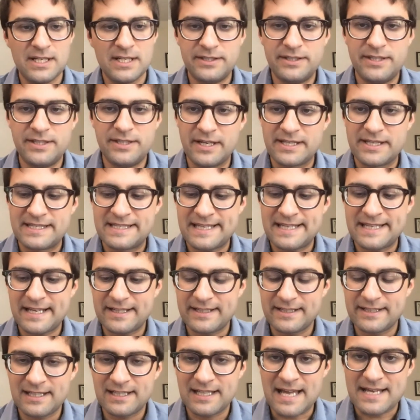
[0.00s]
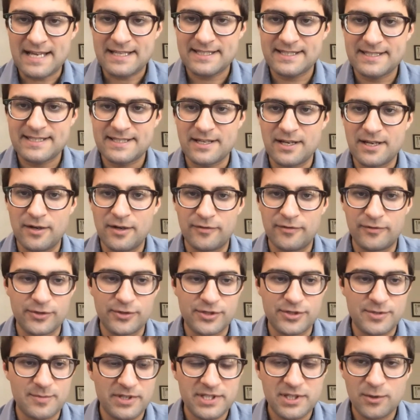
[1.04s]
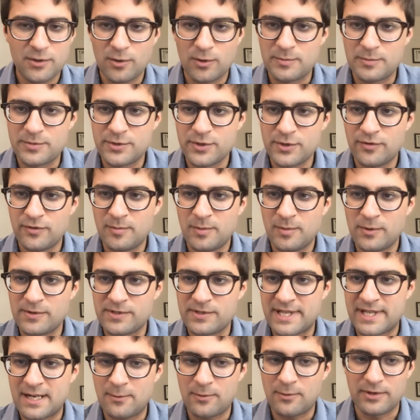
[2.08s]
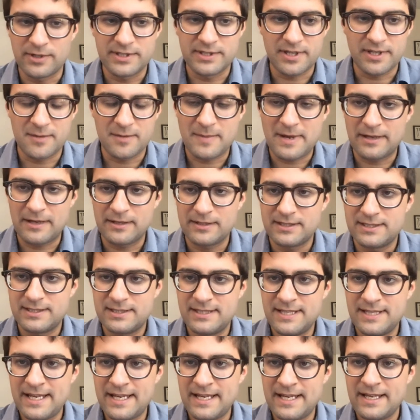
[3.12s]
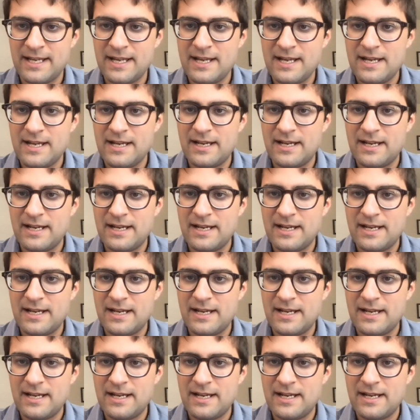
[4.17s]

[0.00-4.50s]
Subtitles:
The second class of cosmological observables that I want to talk about today